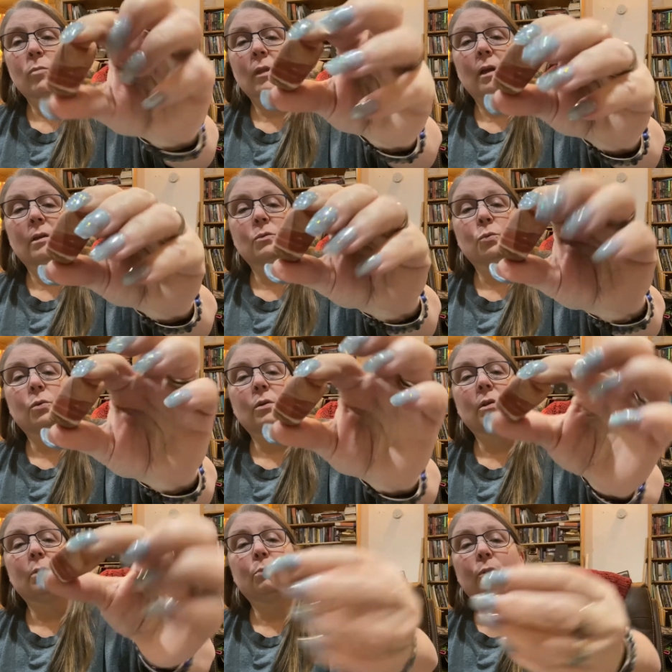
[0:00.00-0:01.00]
It's
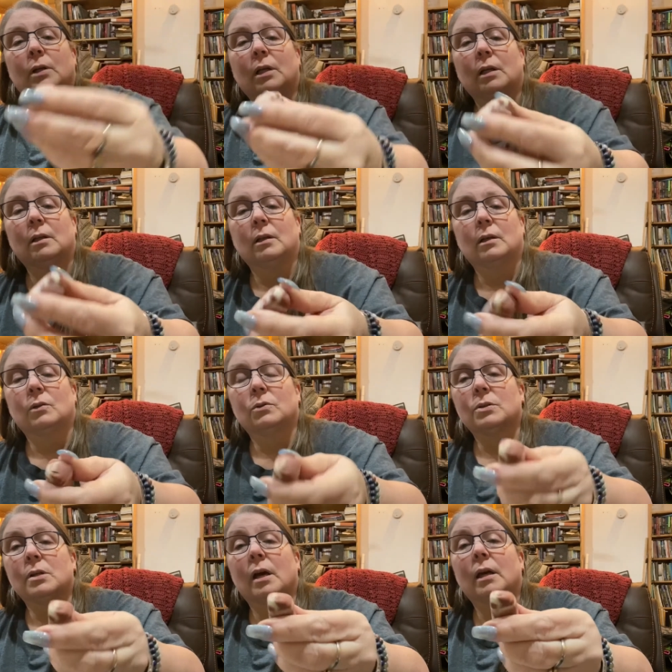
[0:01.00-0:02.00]
really pretty. The other
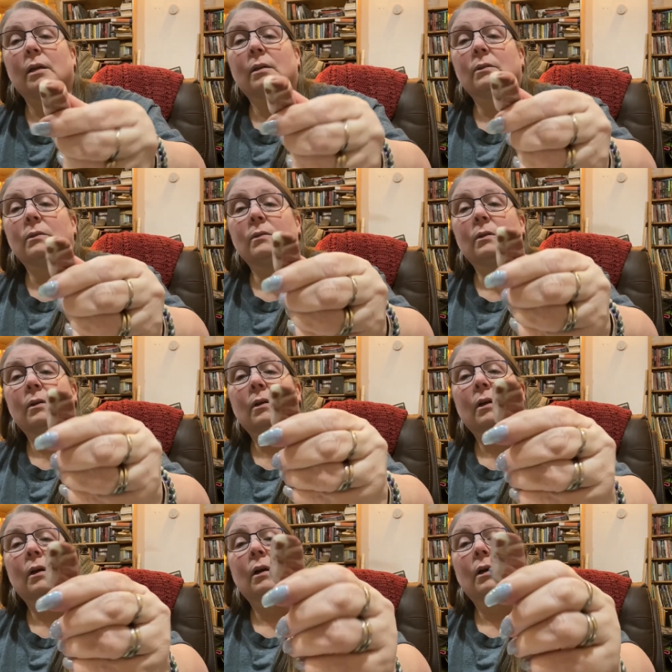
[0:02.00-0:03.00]
side is,
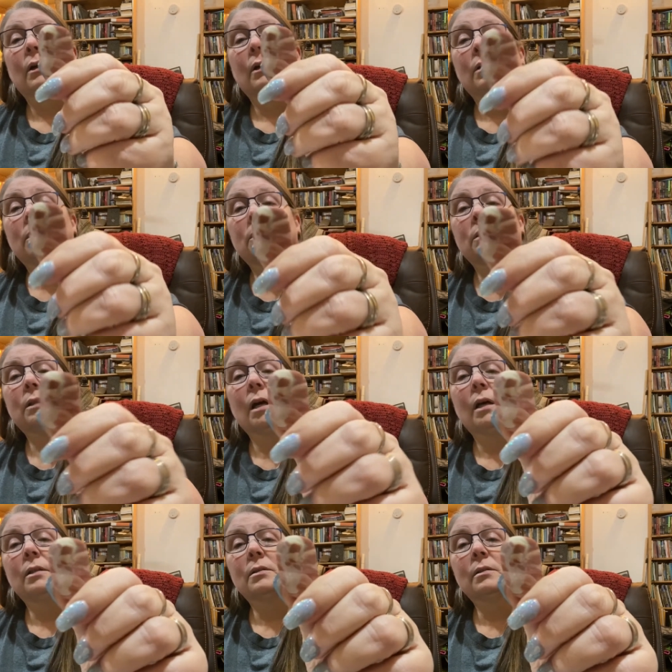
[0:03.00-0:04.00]
it's
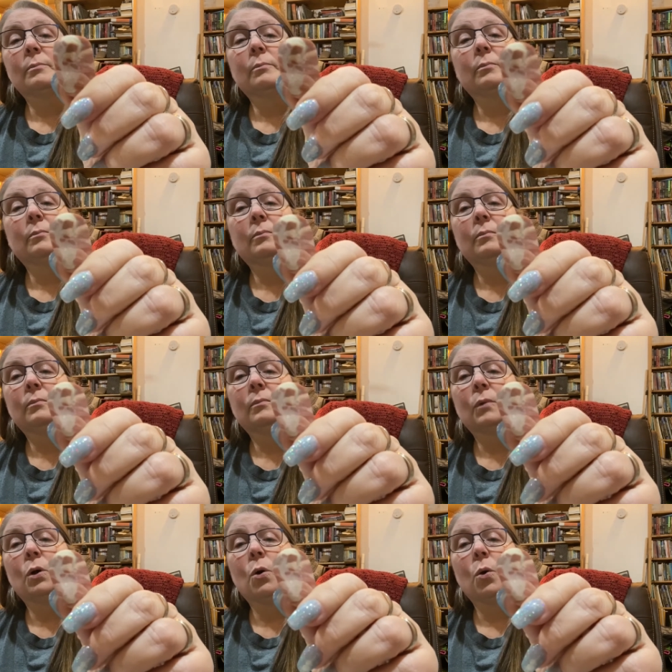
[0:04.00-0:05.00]
got some
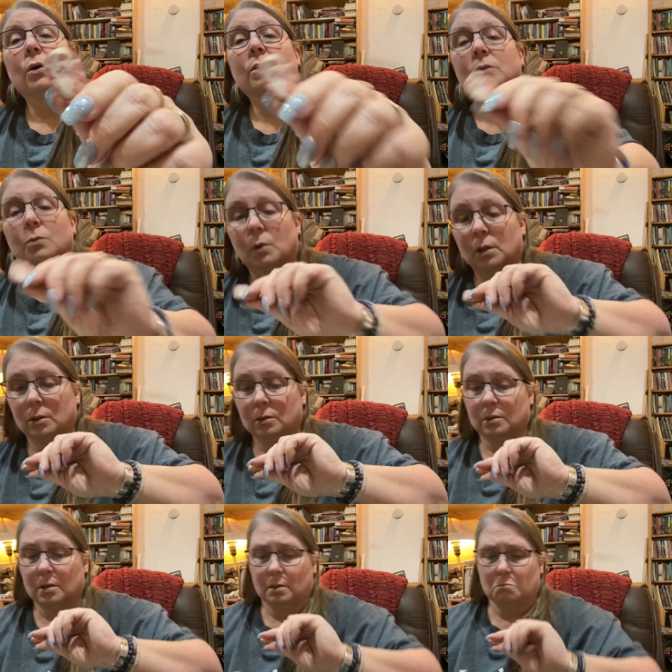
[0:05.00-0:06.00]
quartz, what
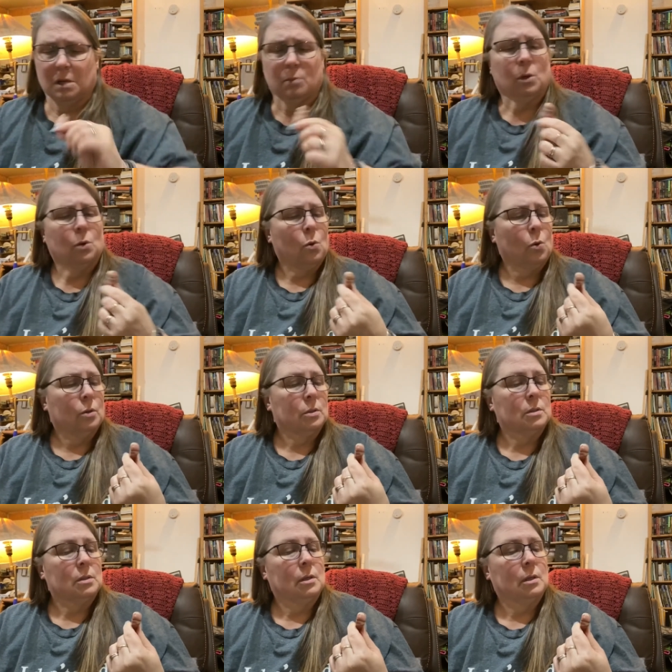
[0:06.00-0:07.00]
looks like maybe
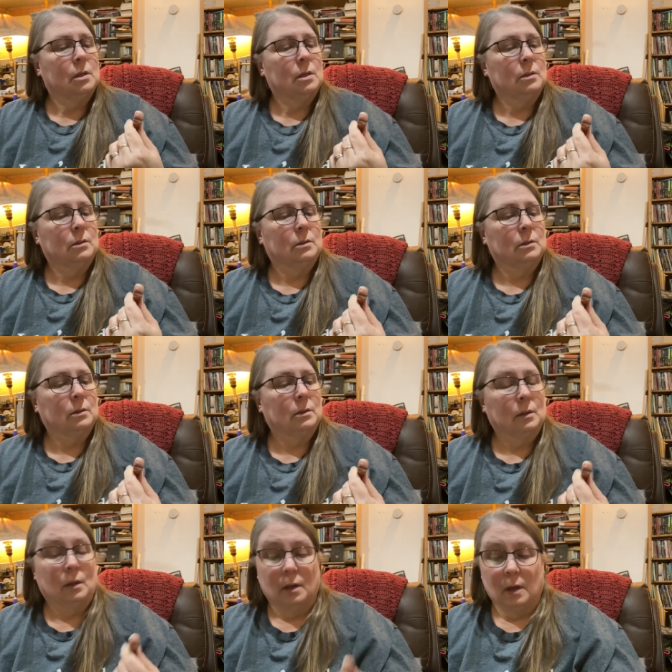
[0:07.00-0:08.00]
quartz in it.
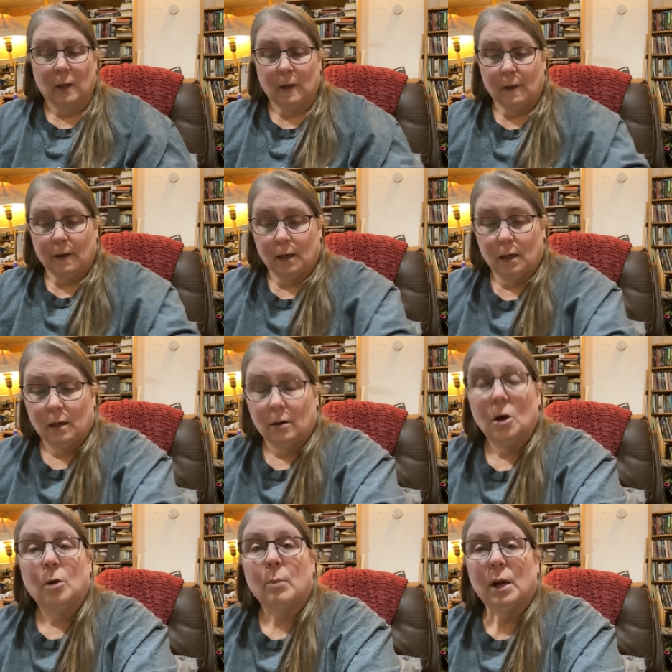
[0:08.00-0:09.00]

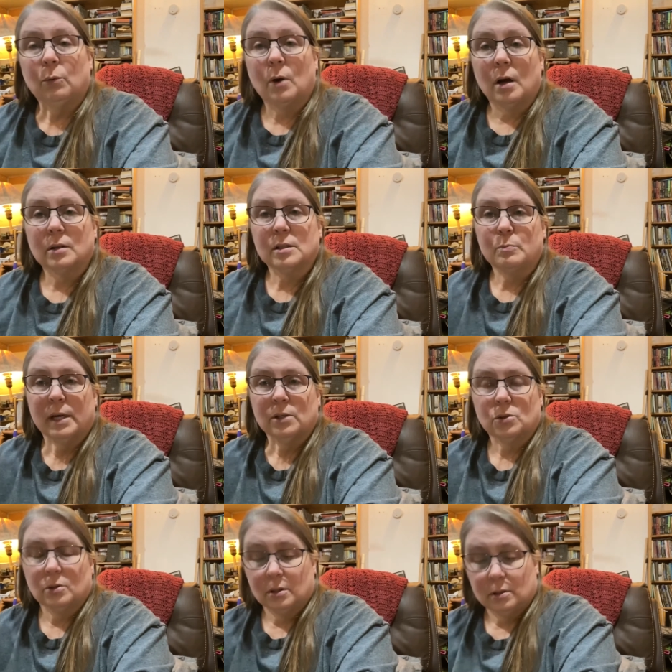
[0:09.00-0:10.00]
My rock
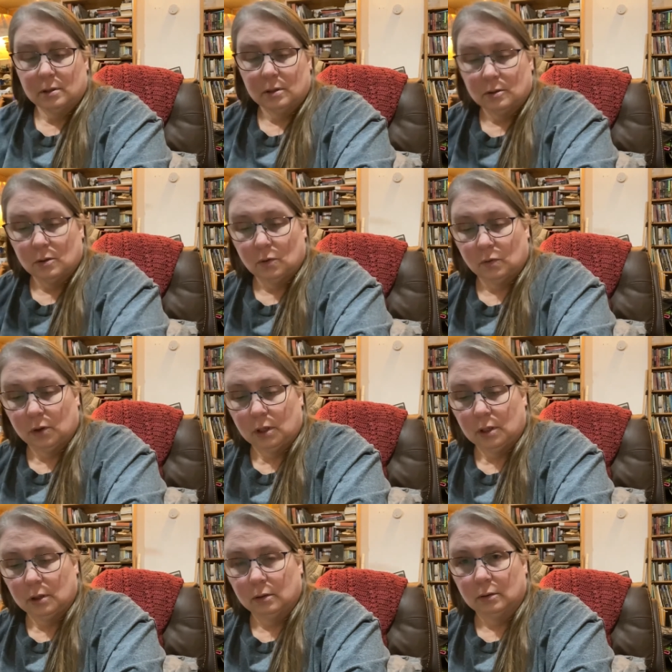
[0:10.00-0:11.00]
specialist is over
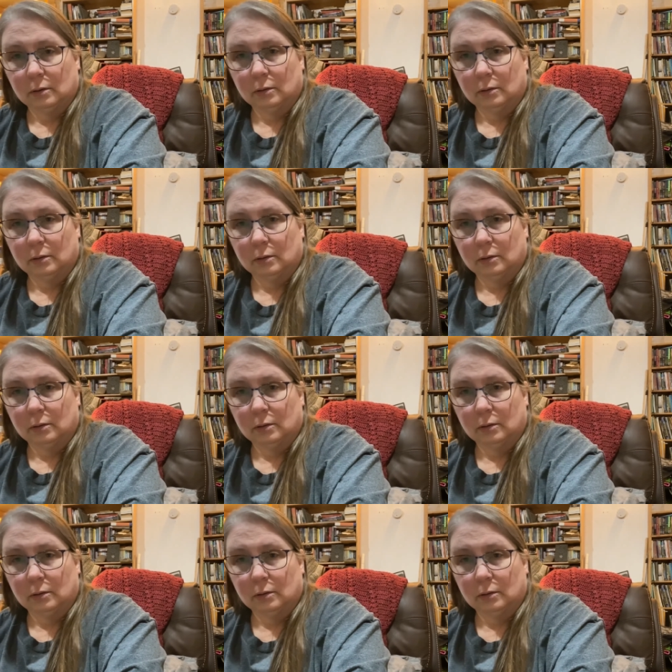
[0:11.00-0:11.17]
here.